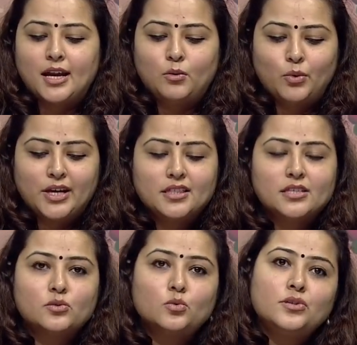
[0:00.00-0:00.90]
And when
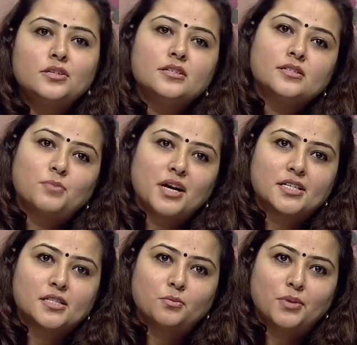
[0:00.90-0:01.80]
the student is
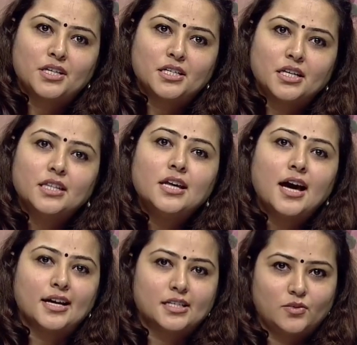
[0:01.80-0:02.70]
participating in
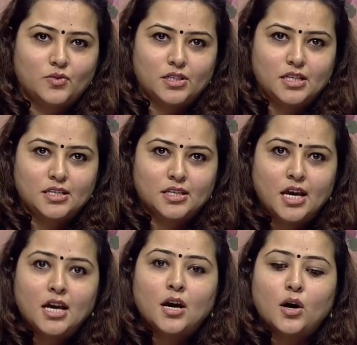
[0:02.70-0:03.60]
the activities
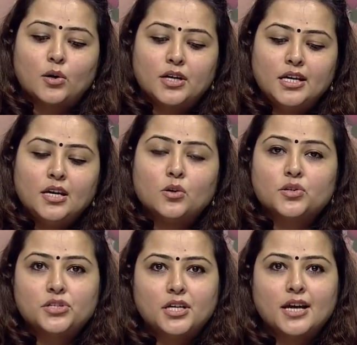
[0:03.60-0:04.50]
or he
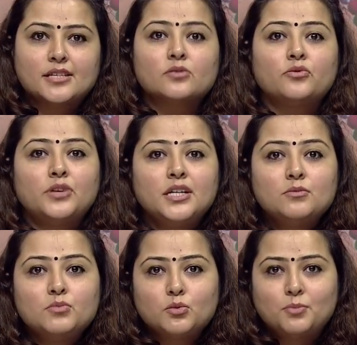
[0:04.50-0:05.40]
or she has the
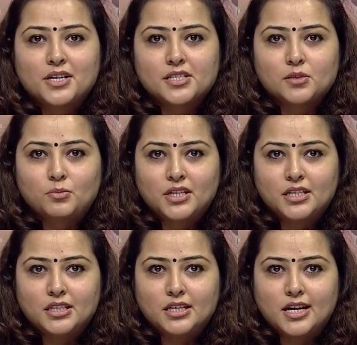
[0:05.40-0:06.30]
freedom to
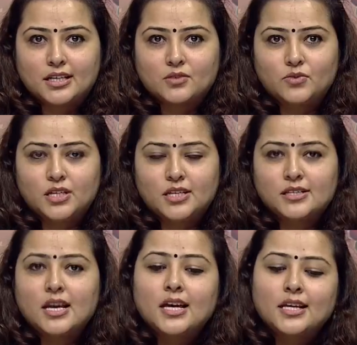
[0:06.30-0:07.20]
participate in the
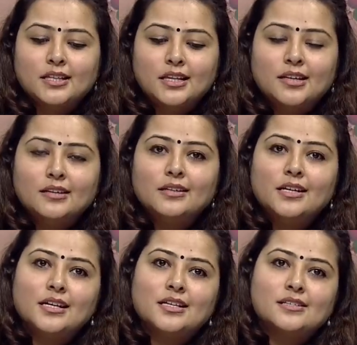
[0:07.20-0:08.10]
activities, the
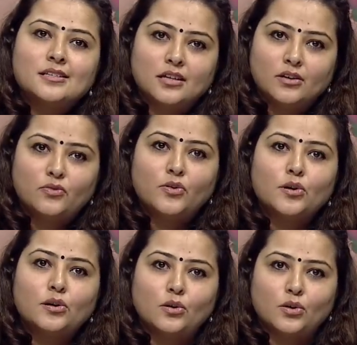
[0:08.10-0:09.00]
learning is
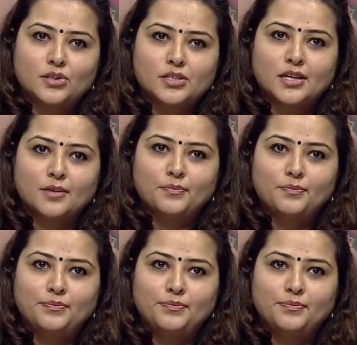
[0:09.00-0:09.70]
for a long time.